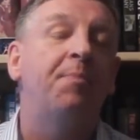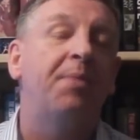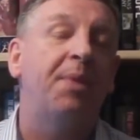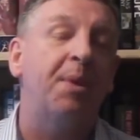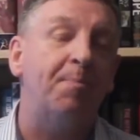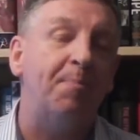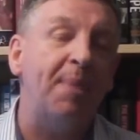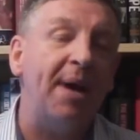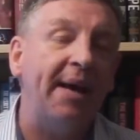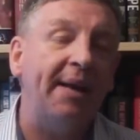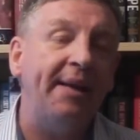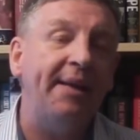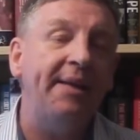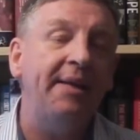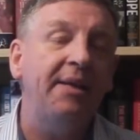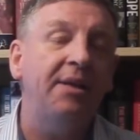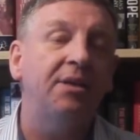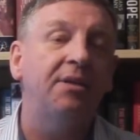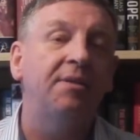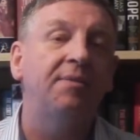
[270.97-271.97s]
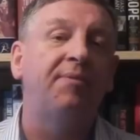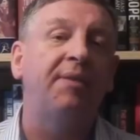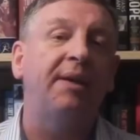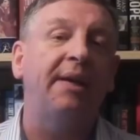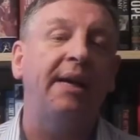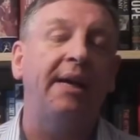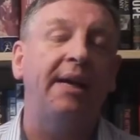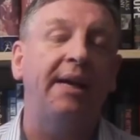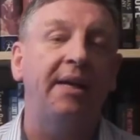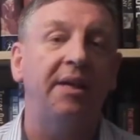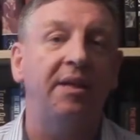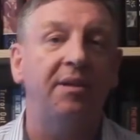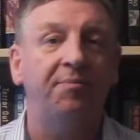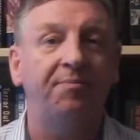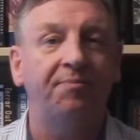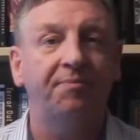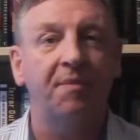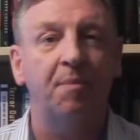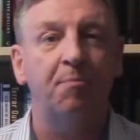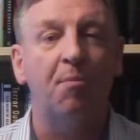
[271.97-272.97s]
The banning of
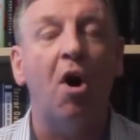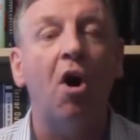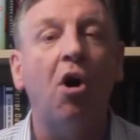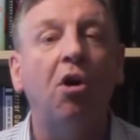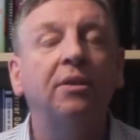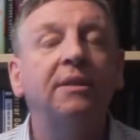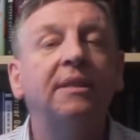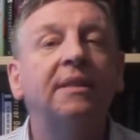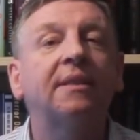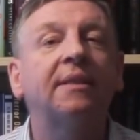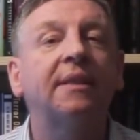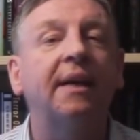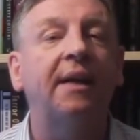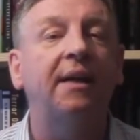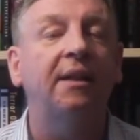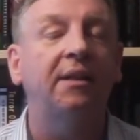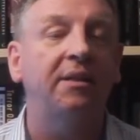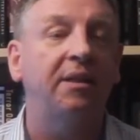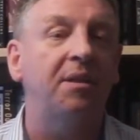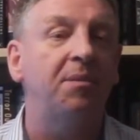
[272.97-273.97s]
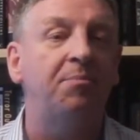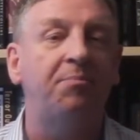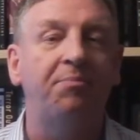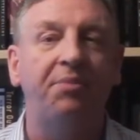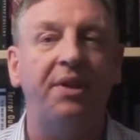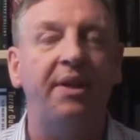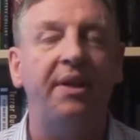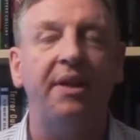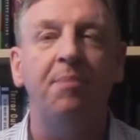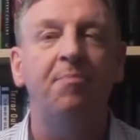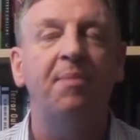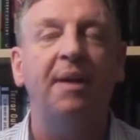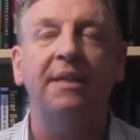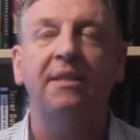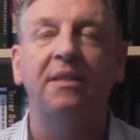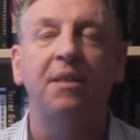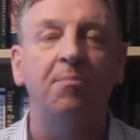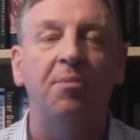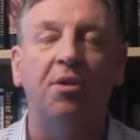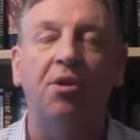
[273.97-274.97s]
Martin Sellner, Brittany
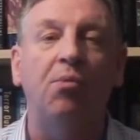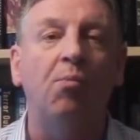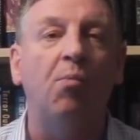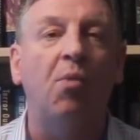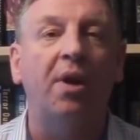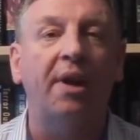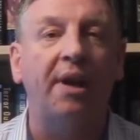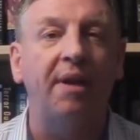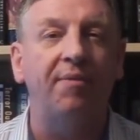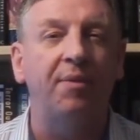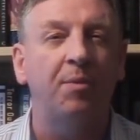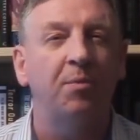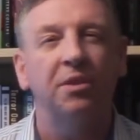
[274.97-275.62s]
Pettibone, whatever.